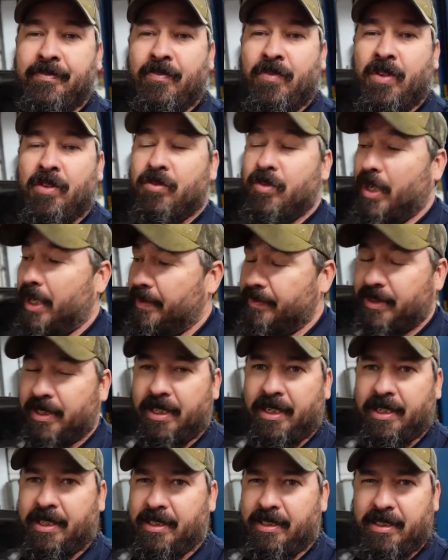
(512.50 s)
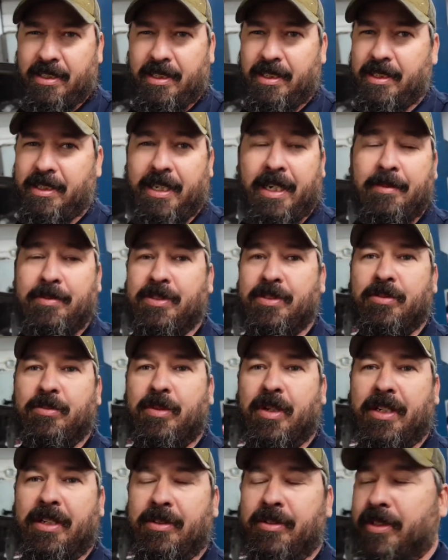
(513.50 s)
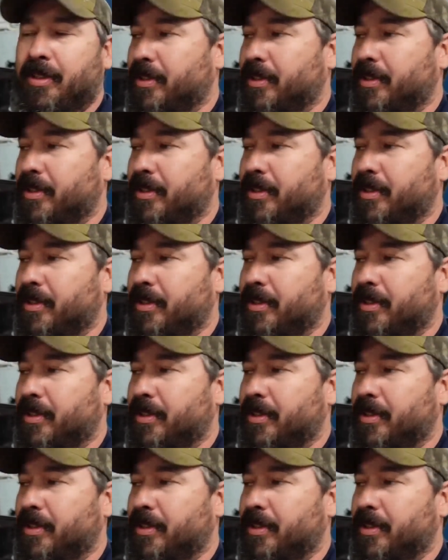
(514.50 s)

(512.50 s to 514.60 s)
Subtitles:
Drives like an absolute brand new